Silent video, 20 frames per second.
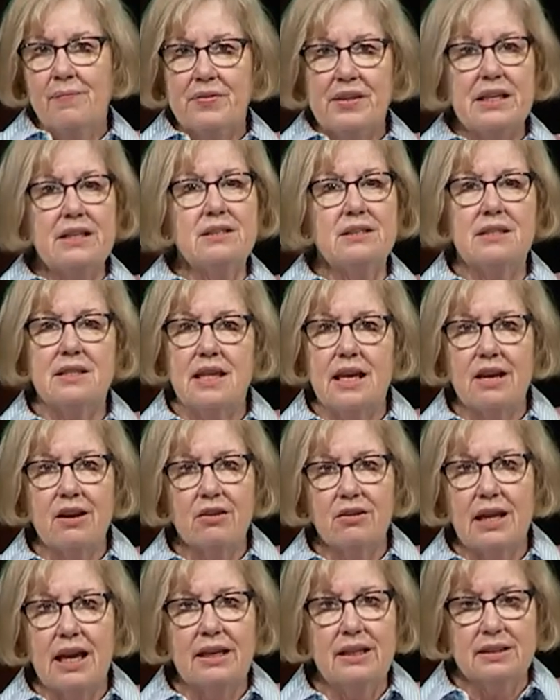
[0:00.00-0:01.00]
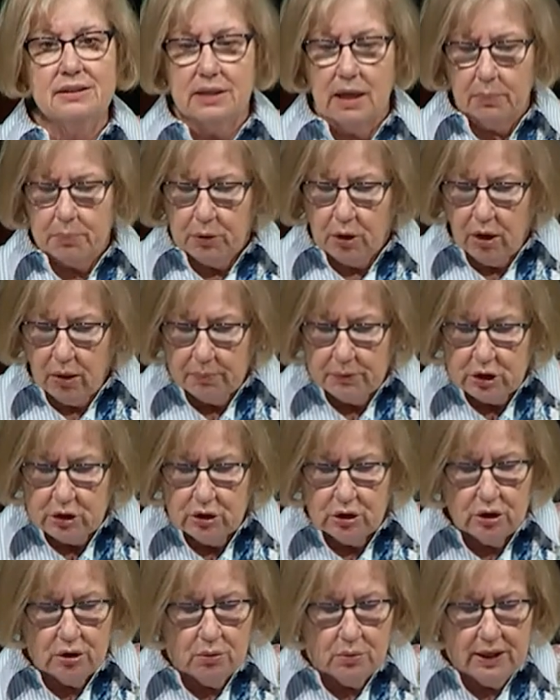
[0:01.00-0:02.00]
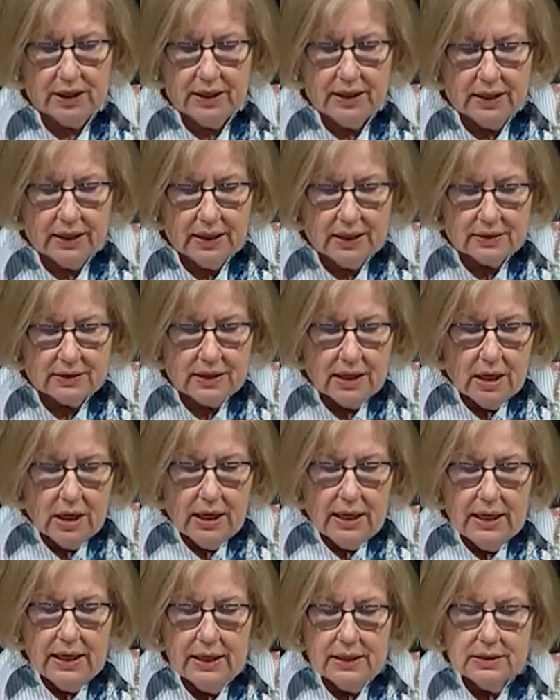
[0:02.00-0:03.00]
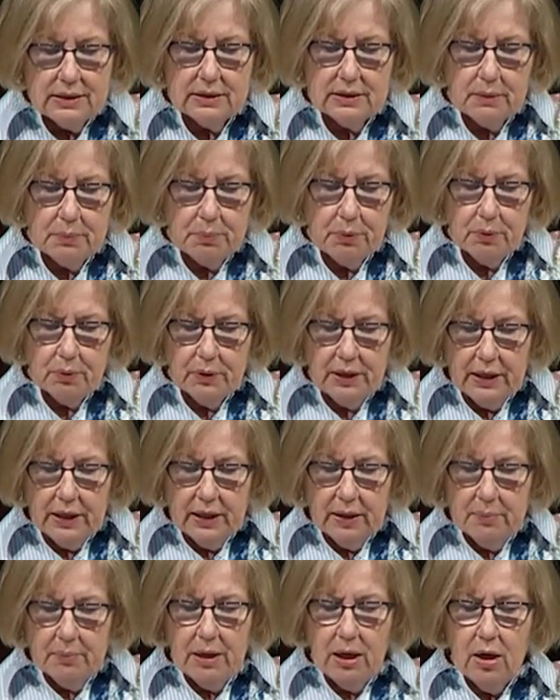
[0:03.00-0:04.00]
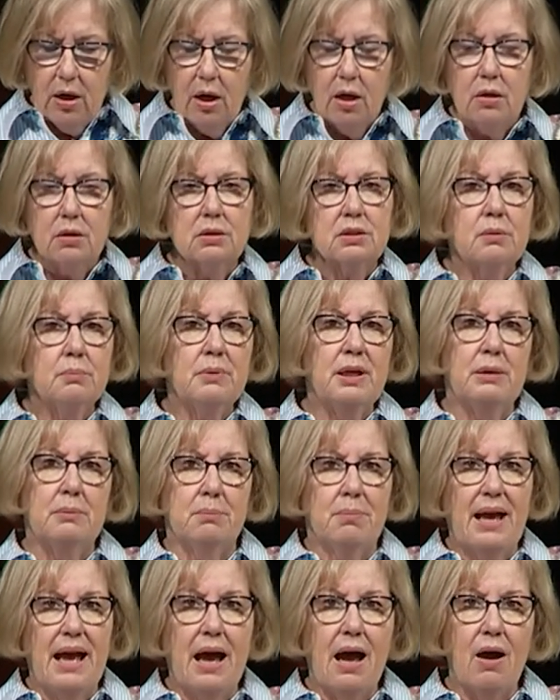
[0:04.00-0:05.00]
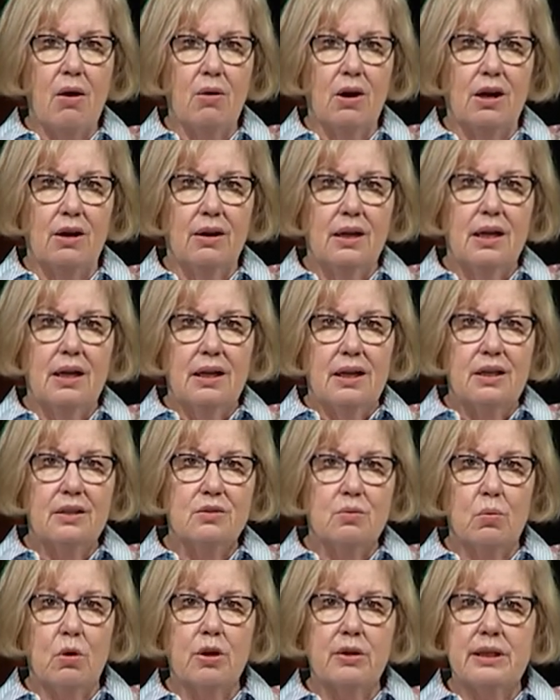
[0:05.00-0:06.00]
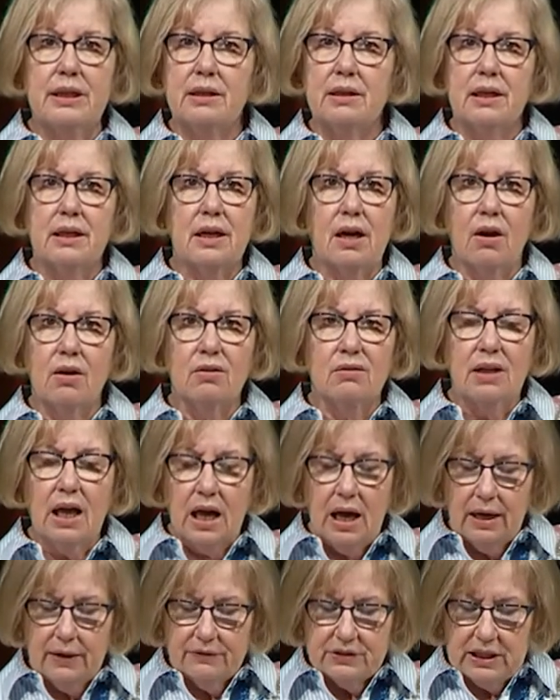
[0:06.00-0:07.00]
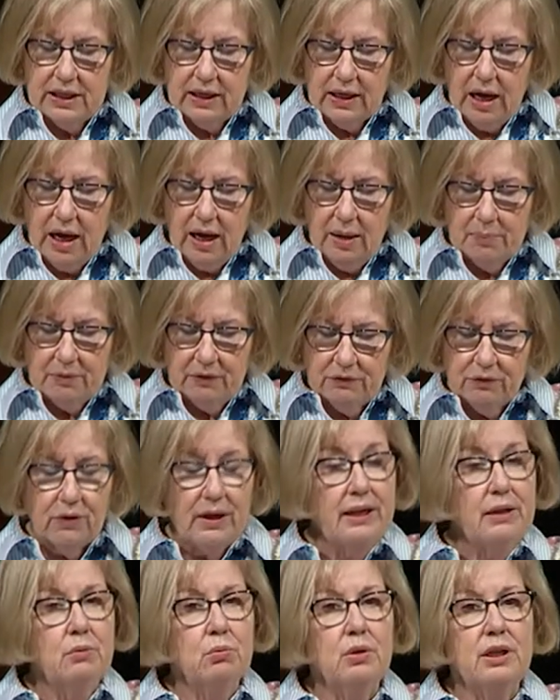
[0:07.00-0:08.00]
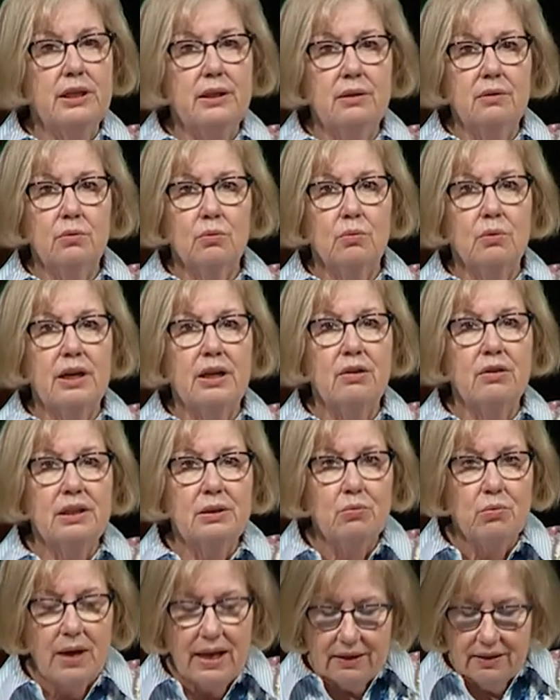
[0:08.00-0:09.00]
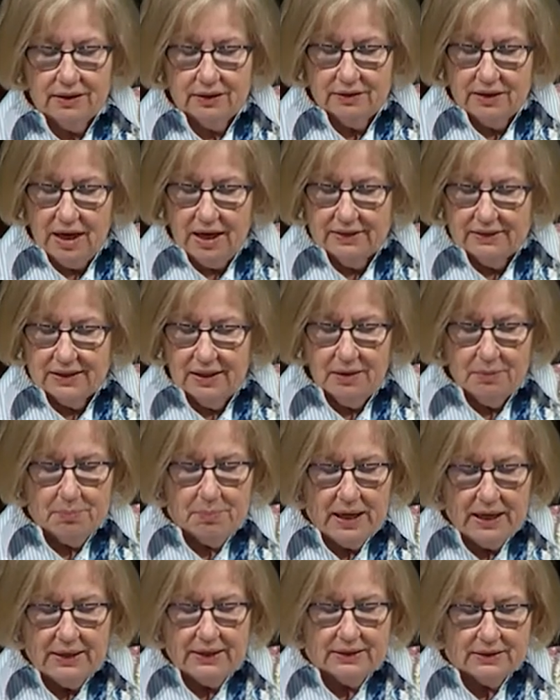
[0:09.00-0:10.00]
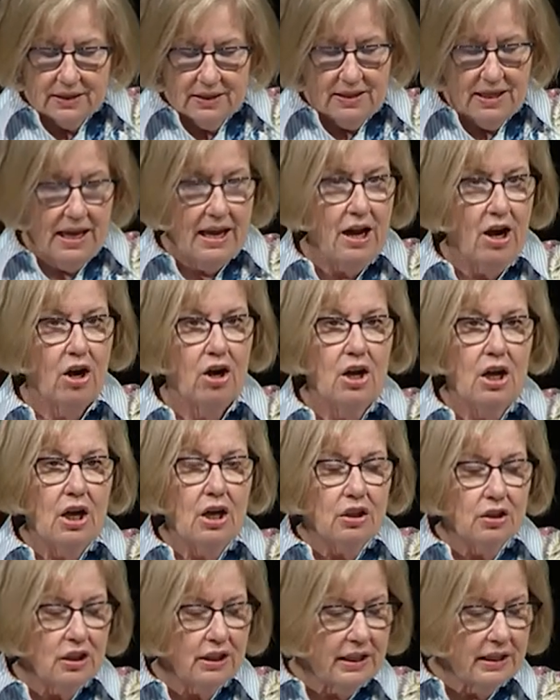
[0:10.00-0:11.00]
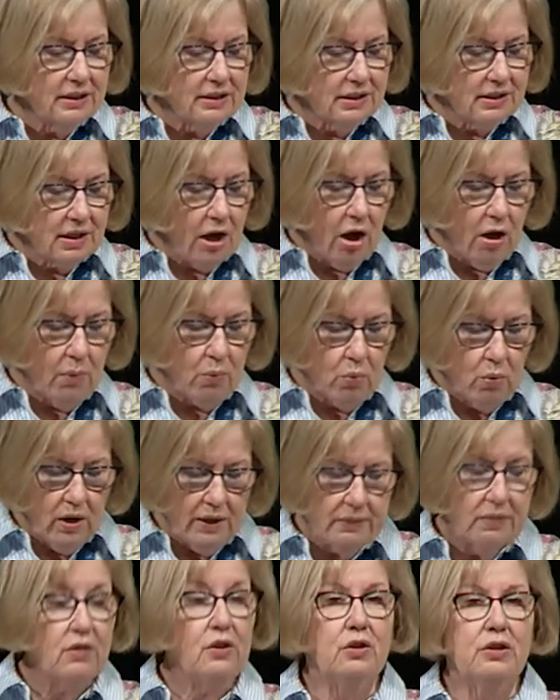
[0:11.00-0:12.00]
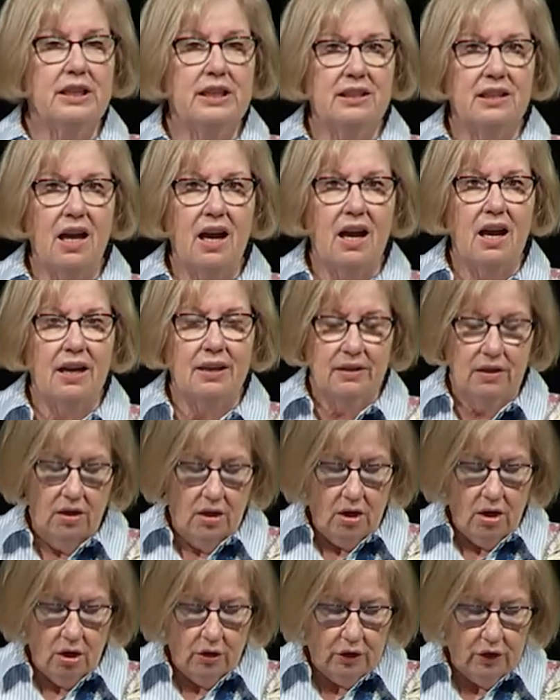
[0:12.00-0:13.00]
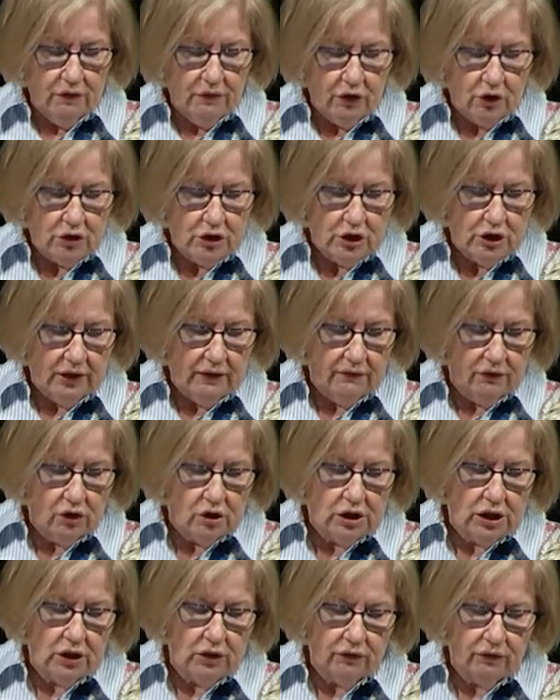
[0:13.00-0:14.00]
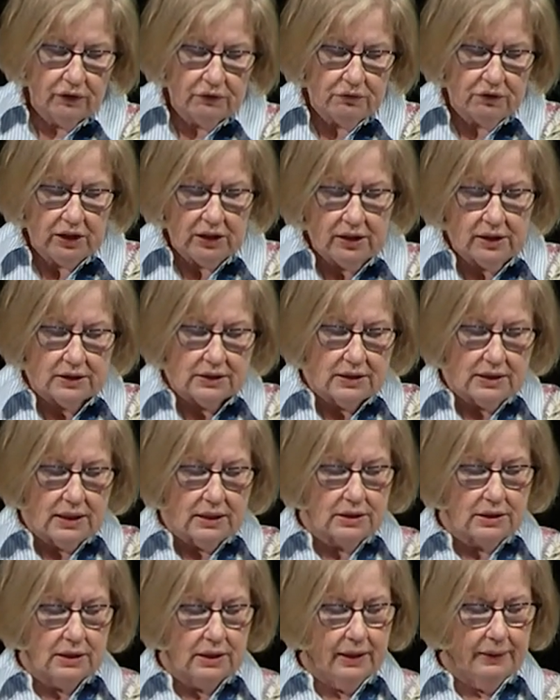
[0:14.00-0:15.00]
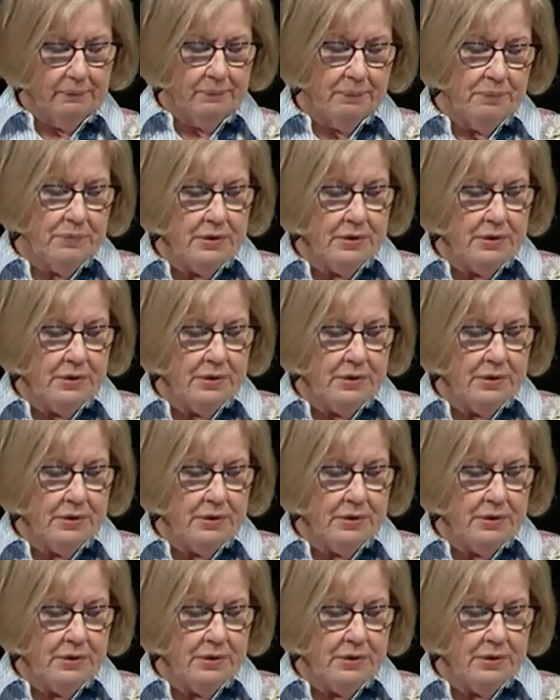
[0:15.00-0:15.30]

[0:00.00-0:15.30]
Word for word: It's there, ladies, I promise you it is. His supreme, ultimate power is working in our lives, and I'm afraid we rarely recognize it, but it's there. Look at Psalm 139 on your verse sheet, verses 15 and 16.